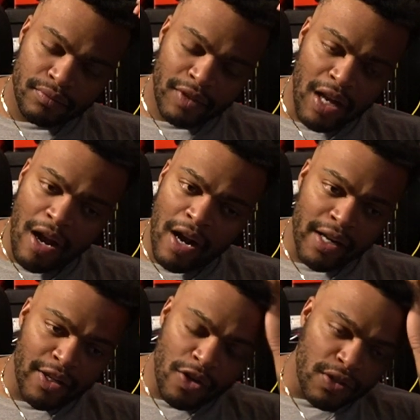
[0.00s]
I already
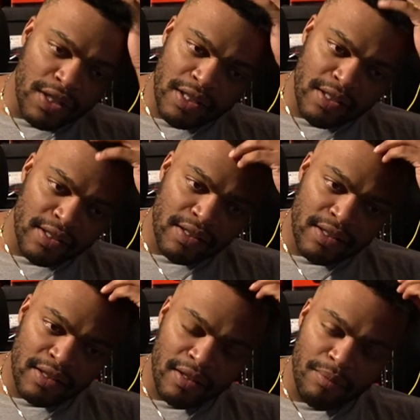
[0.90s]
know is because
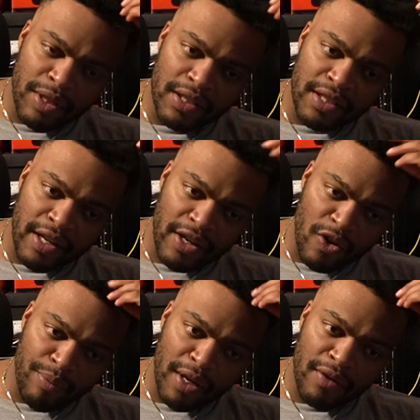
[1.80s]
the military
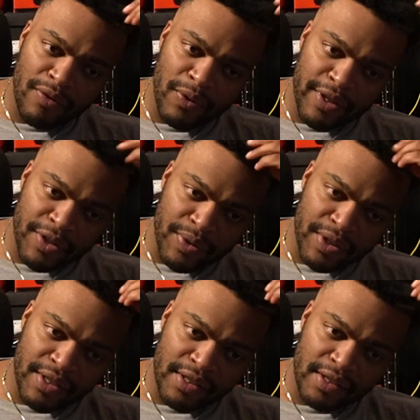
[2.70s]
gonna pay for it to an
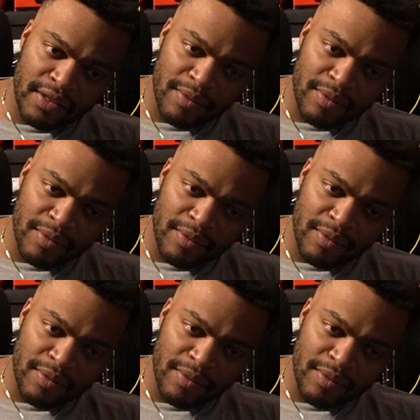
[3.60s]
extent.